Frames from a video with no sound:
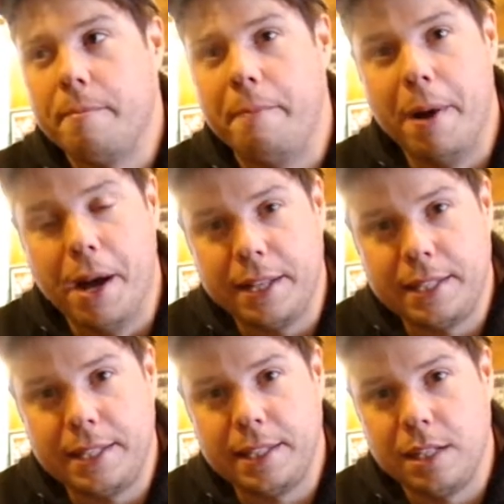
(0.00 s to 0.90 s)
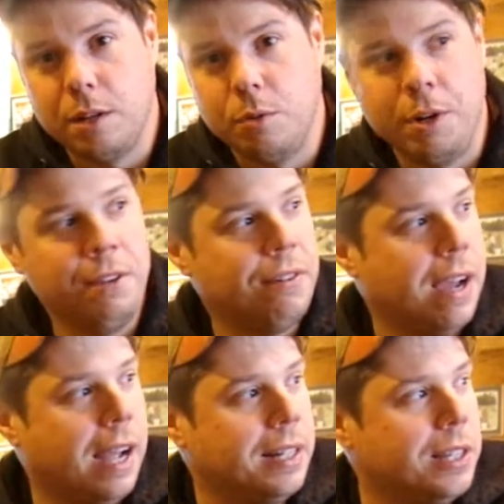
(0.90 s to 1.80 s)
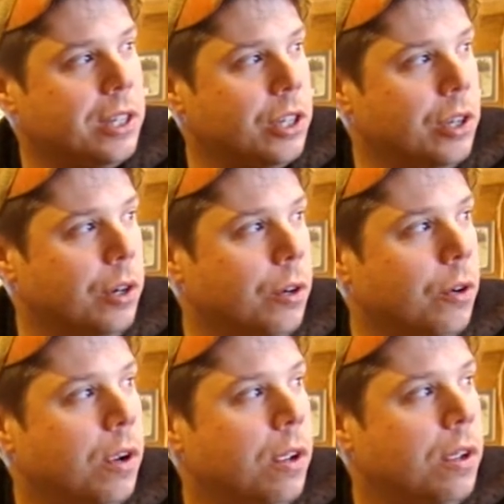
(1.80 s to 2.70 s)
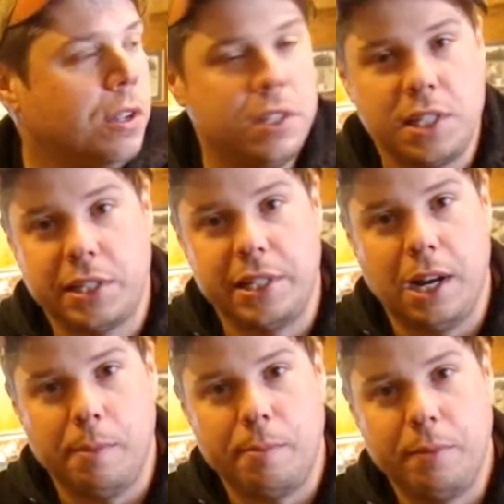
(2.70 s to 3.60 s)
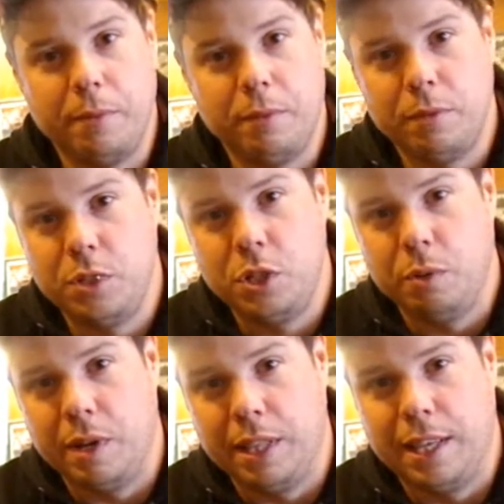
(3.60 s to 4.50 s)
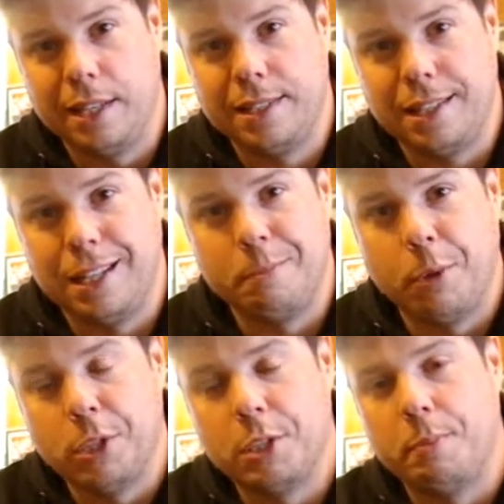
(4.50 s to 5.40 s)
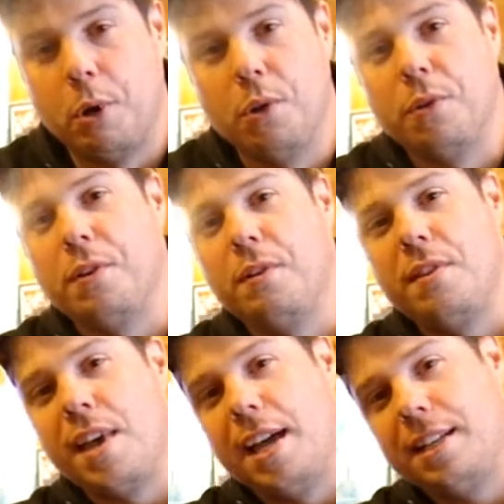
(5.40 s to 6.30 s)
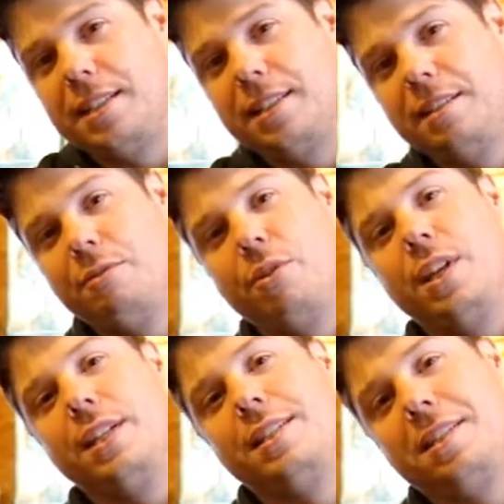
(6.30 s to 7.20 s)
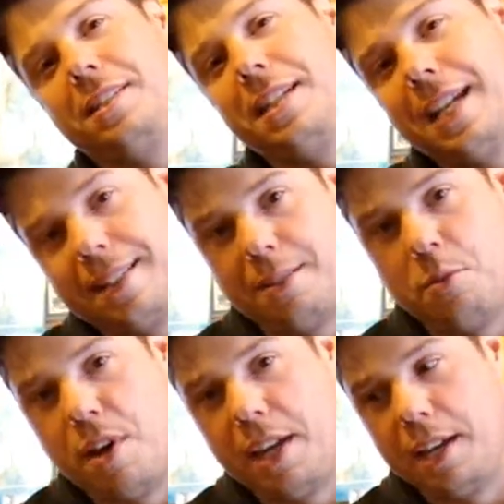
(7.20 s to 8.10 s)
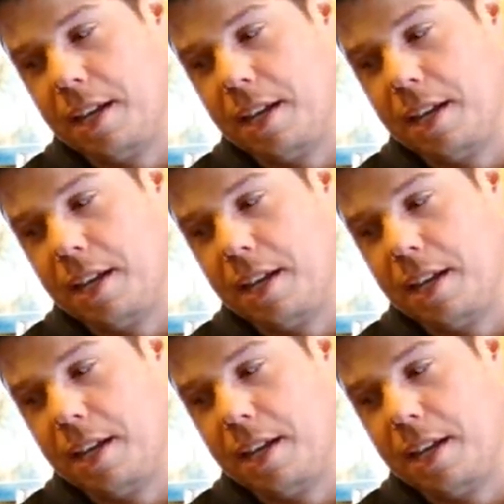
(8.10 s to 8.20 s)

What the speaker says: but we've had to stop doing this and postpone that delivery until next week